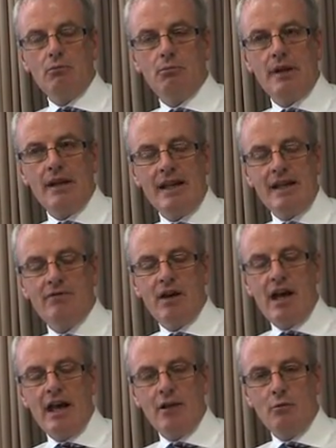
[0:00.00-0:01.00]
believe
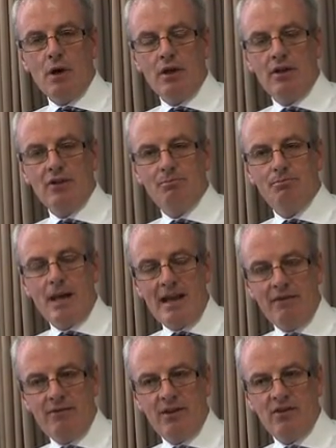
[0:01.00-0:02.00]
that anyone has
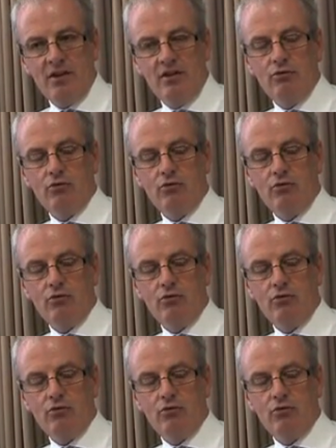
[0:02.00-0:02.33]
benefited